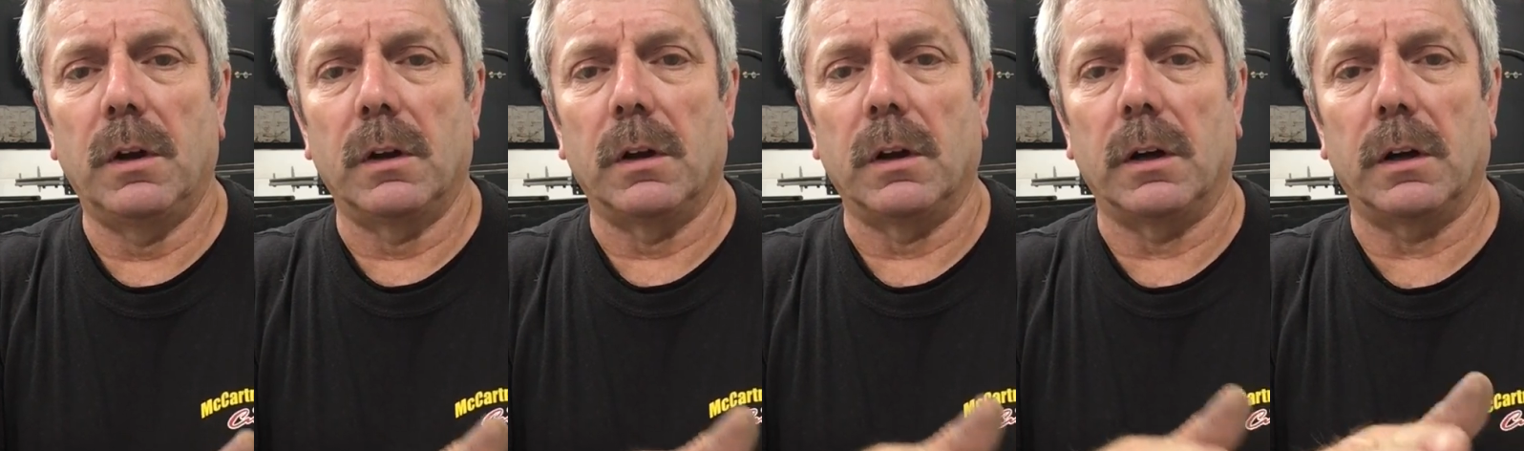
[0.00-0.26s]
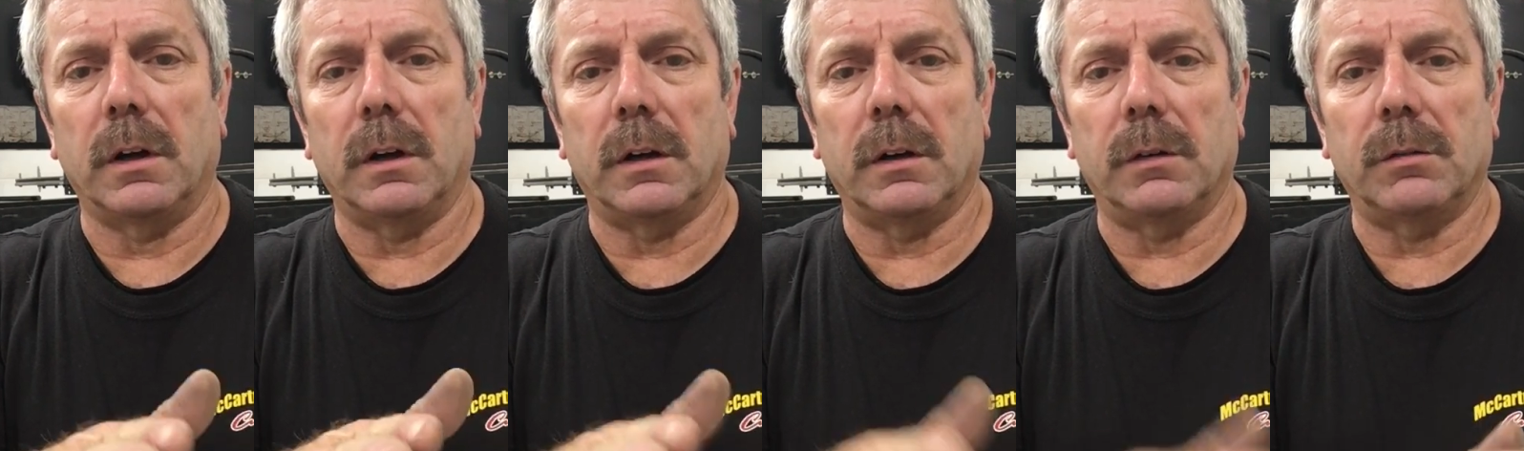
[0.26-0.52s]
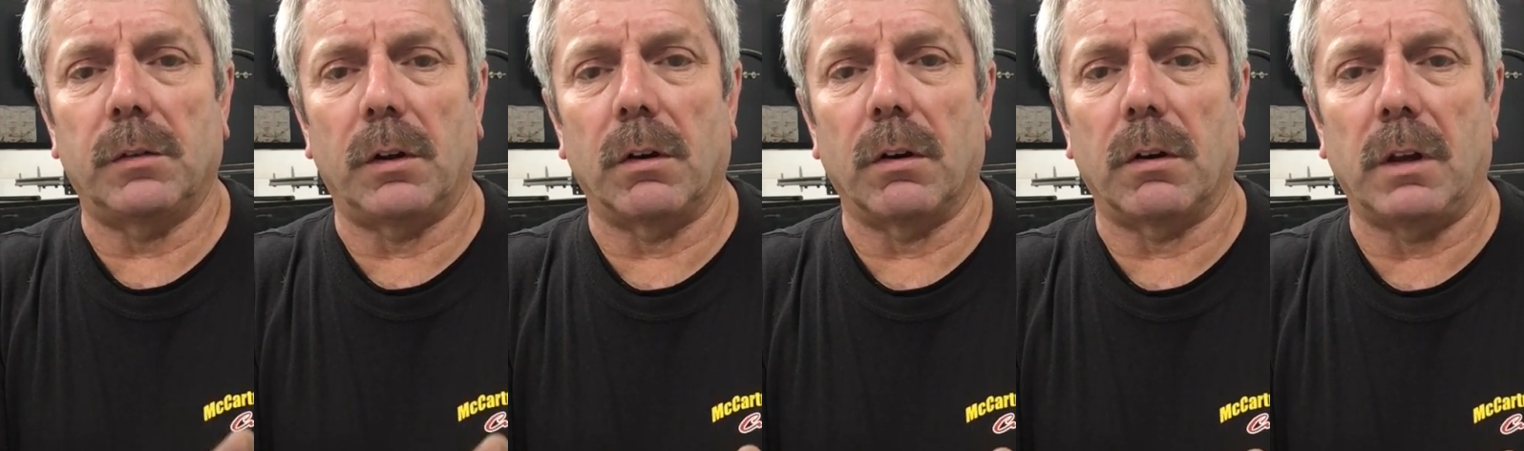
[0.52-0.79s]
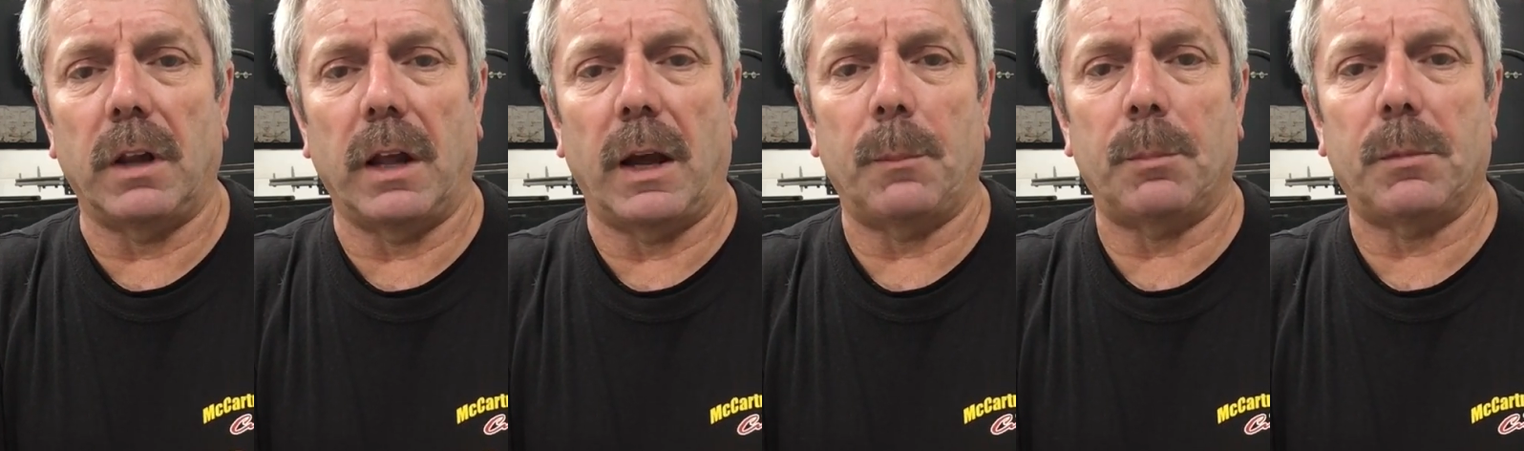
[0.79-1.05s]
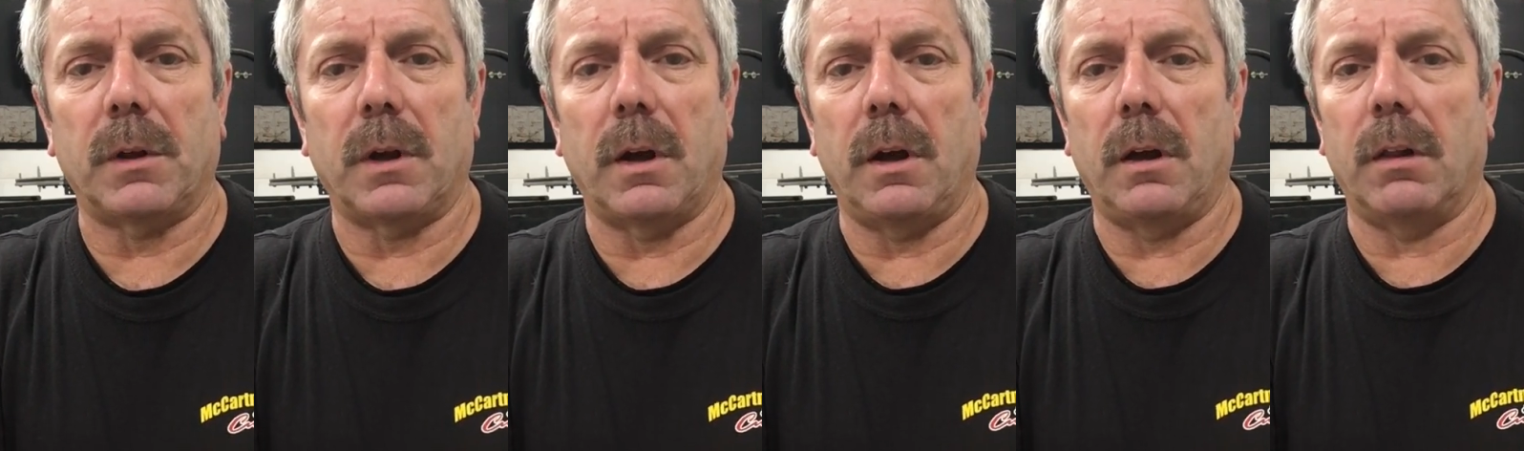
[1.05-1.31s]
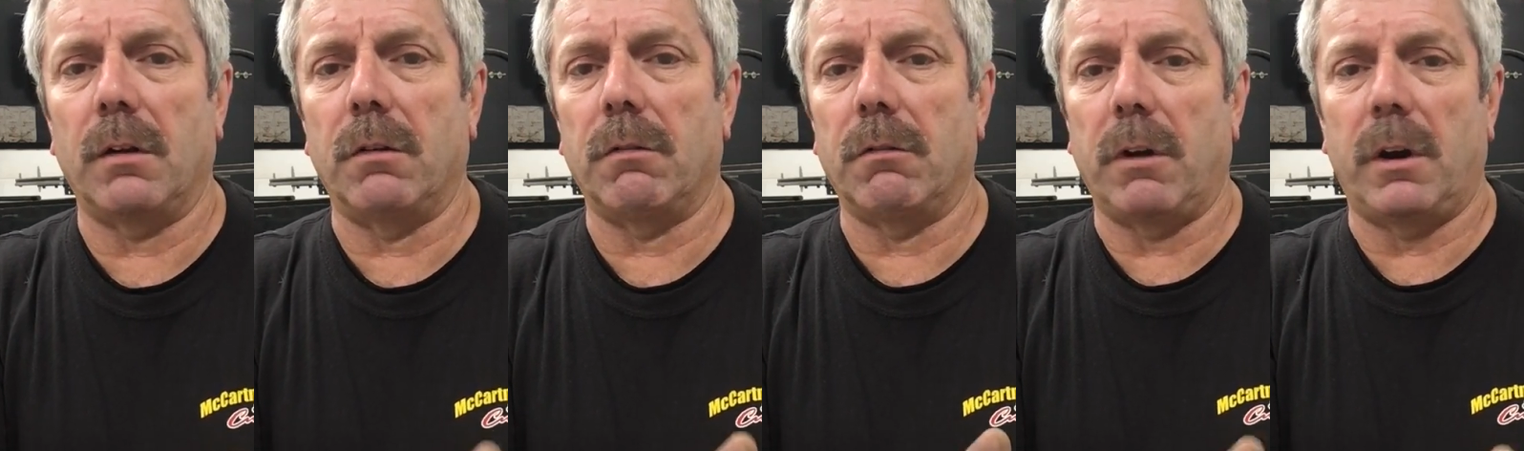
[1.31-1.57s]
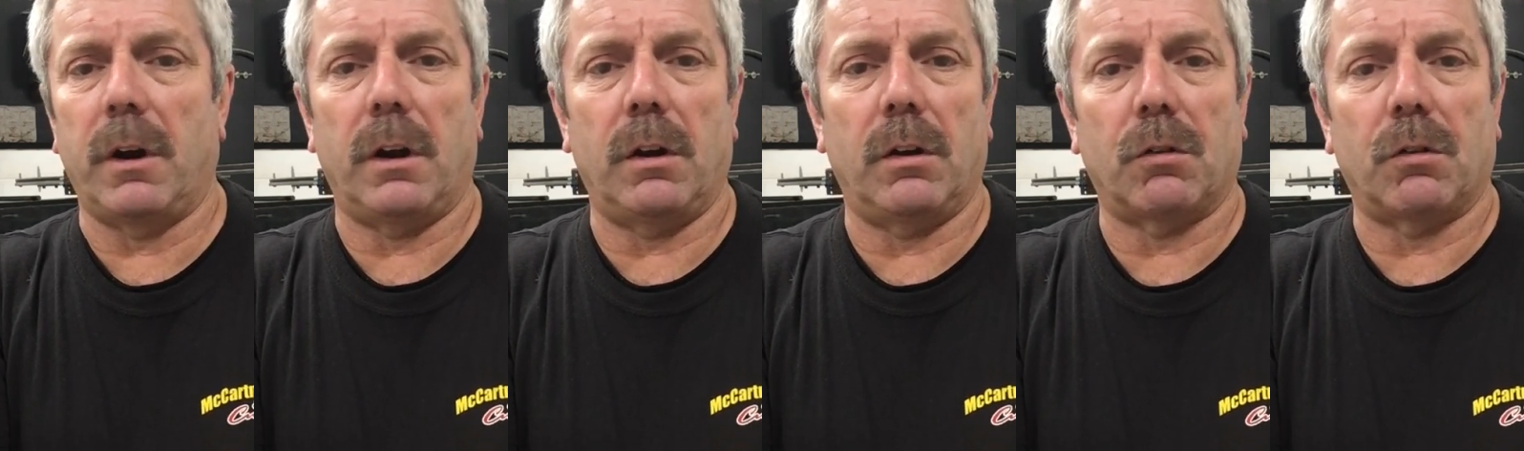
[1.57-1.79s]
that are clamped together, ready